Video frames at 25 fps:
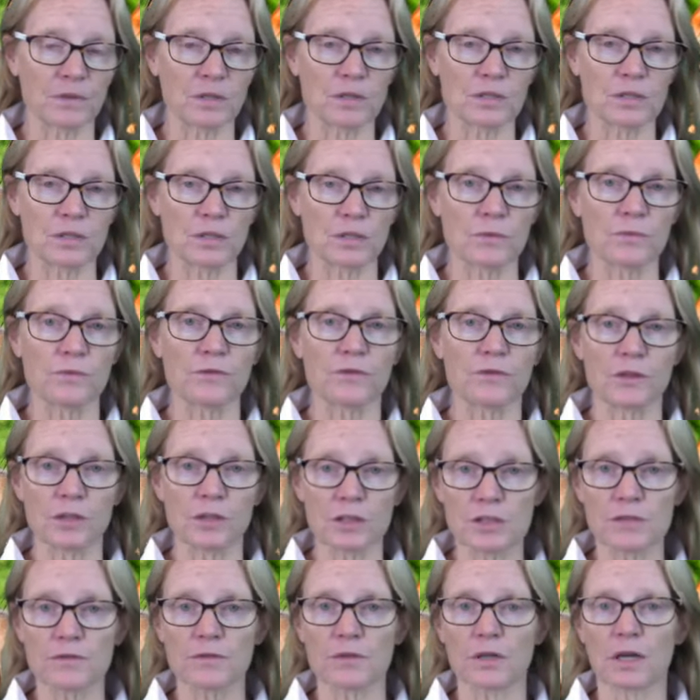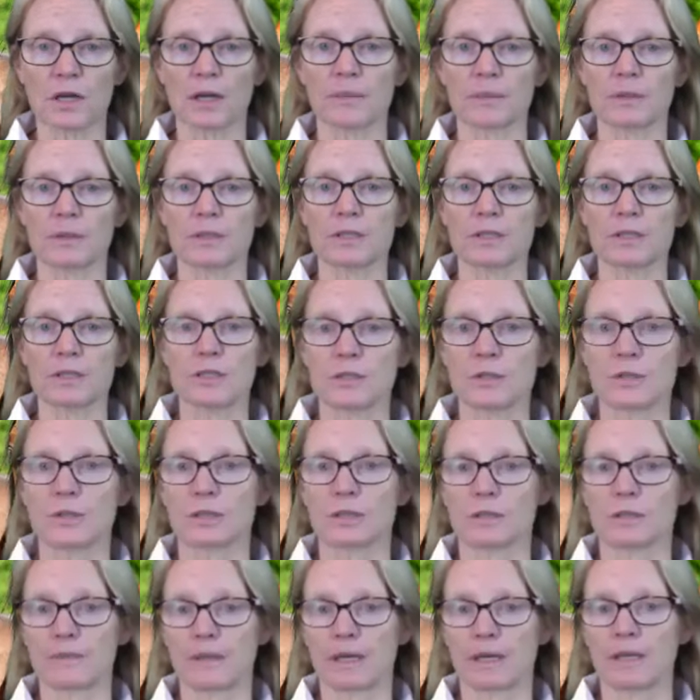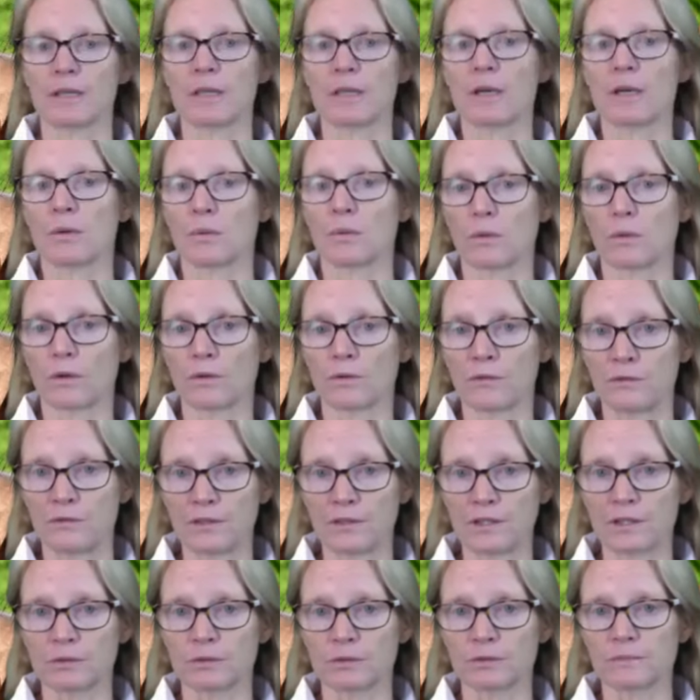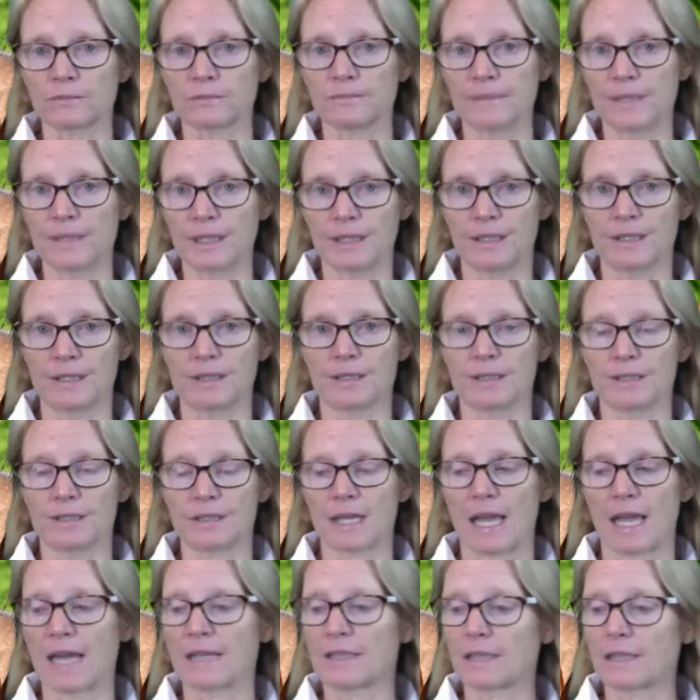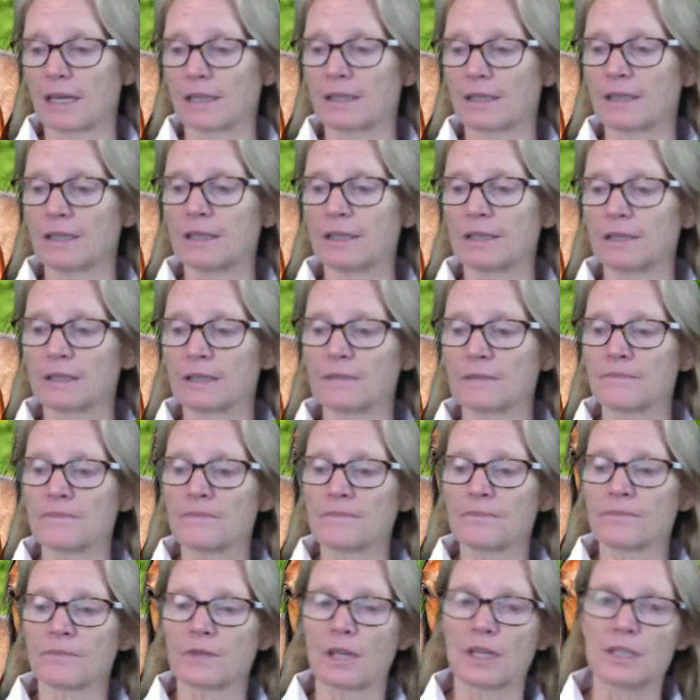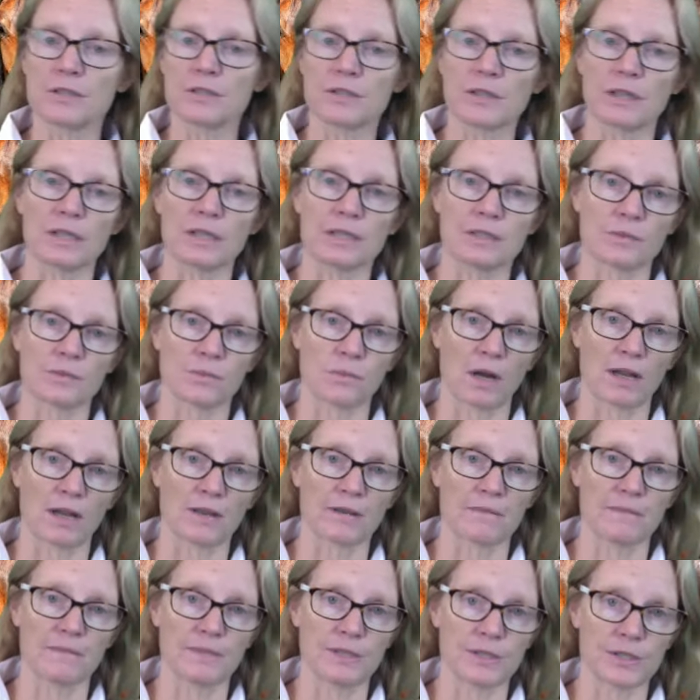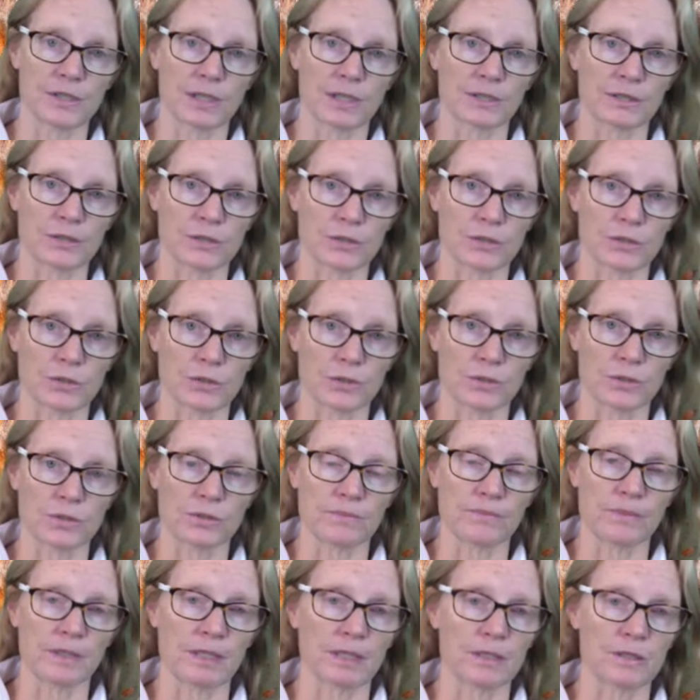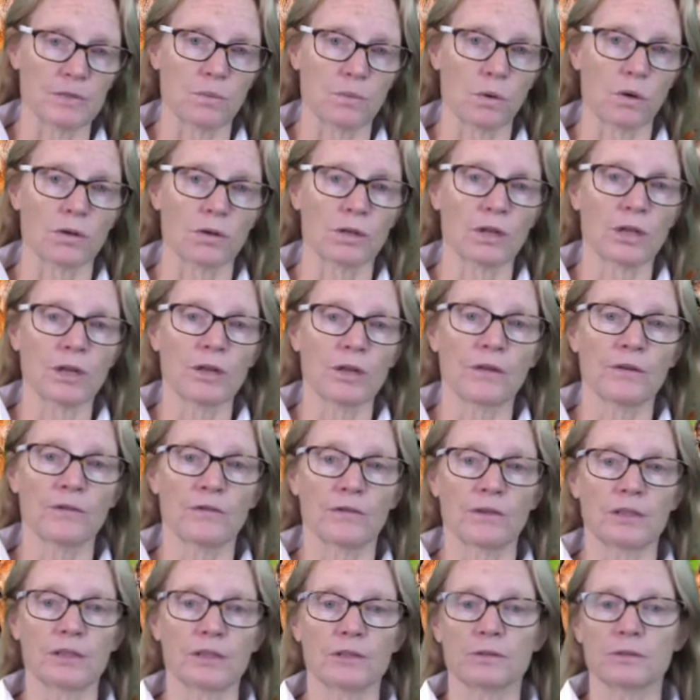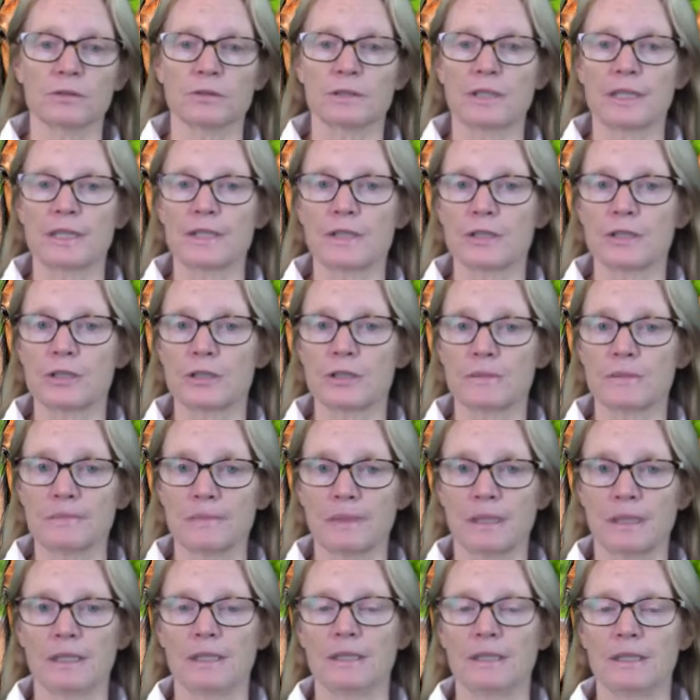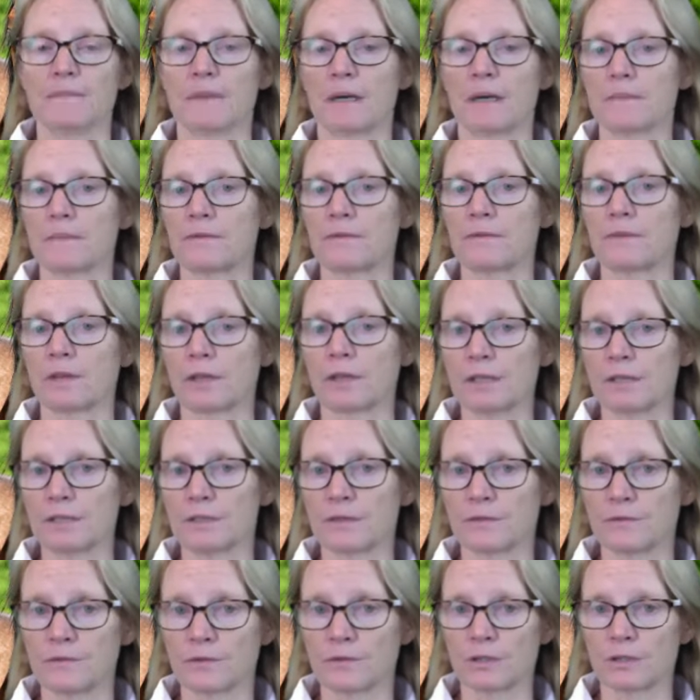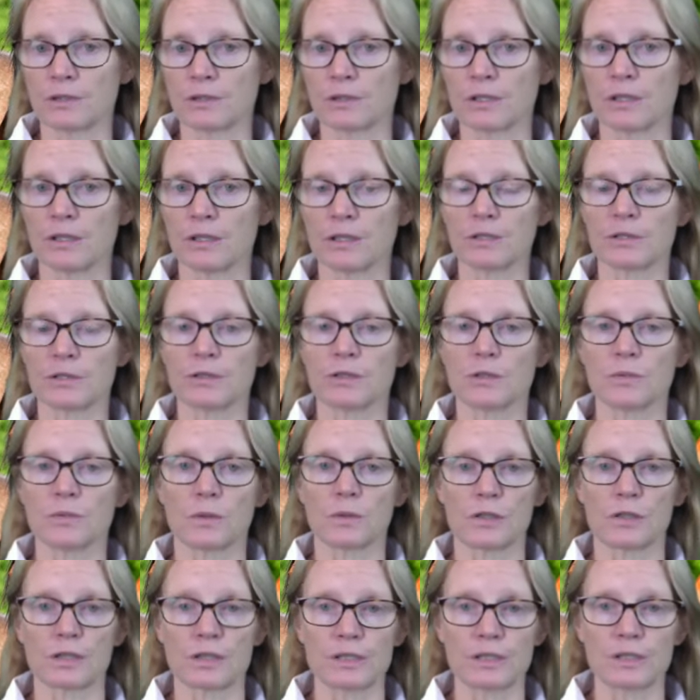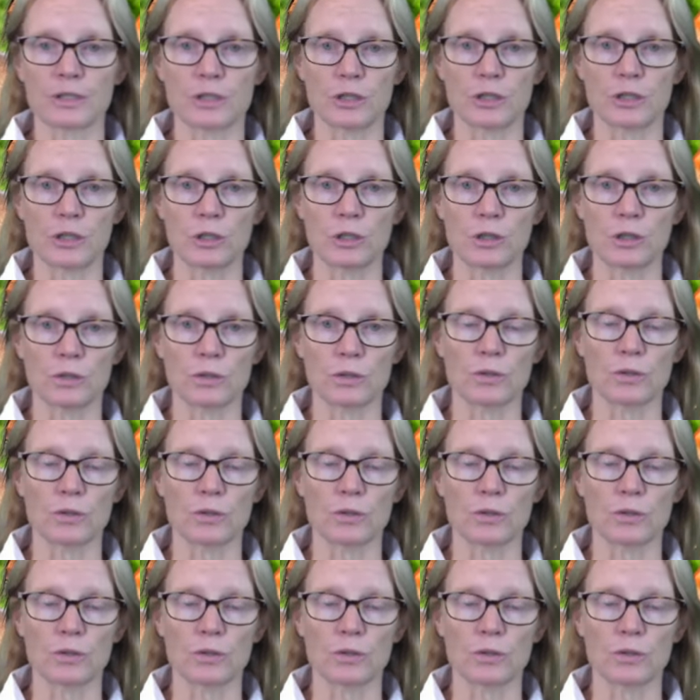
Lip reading: So first of all, I want to just talk about what feel means. And I think that it's rather misunderstood, because what feel is to me might be very different to what it is to you.